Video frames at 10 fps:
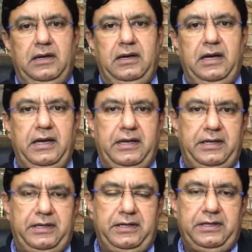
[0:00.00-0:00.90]
Hi,
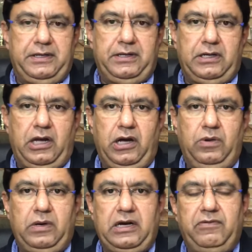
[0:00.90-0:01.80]

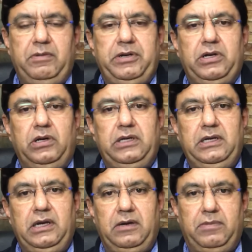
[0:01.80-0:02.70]
now I will be
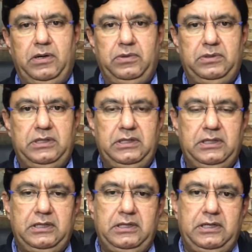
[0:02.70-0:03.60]
talking about
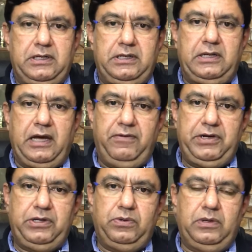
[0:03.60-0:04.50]

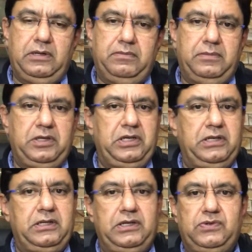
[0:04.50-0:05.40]
diverticulum
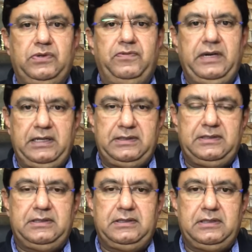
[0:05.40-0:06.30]
in
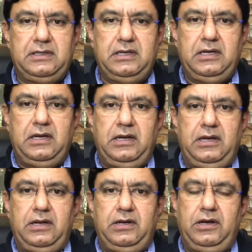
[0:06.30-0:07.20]
esophagus.
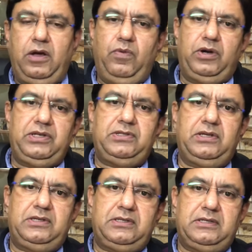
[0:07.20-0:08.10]
Now, what is
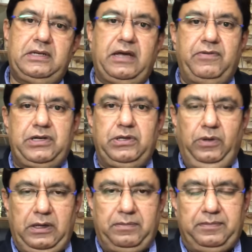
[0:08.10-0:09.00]
this
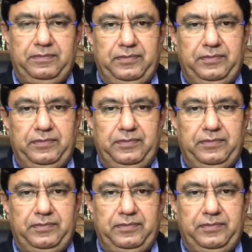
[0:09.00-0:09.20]
diverticulum?